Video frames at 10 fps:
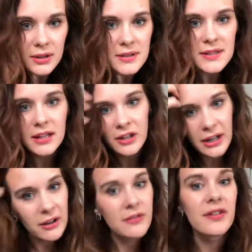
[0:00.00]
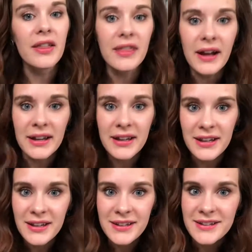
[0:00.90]
See, look how fun that
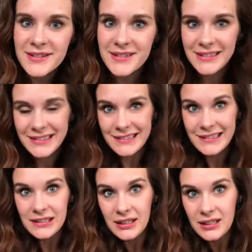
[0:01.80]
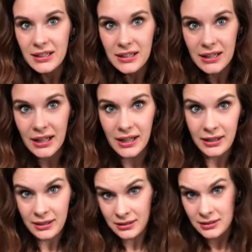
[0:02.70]
is.
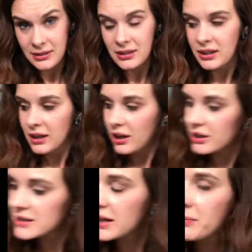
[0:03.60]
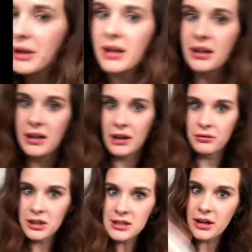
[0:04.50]
Okay, I'll take my
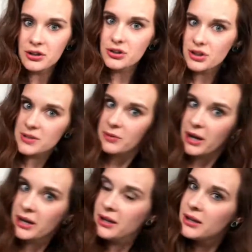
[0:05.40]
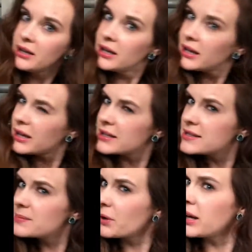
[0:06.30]
Kenra texture spray and I
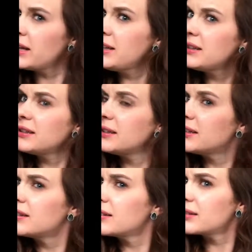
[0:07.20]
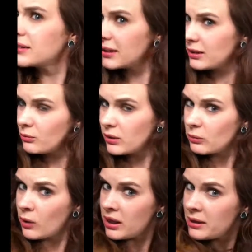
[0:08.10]
spray it
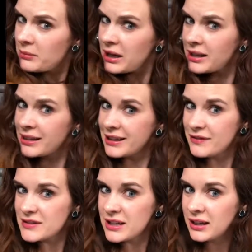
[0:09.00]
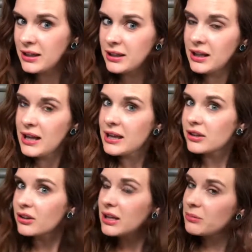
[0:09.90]
while I'm kind of lifting it.
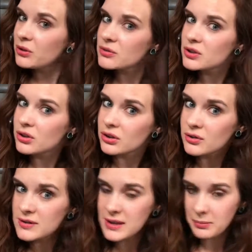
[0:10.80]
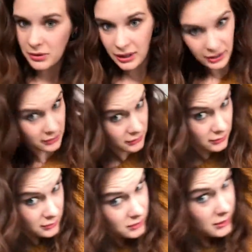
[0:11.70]
It'll keep those curls separated.
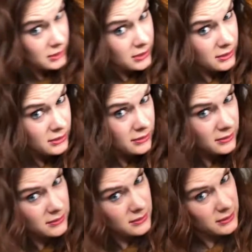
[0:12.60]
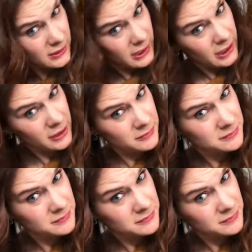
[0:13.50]
Okay.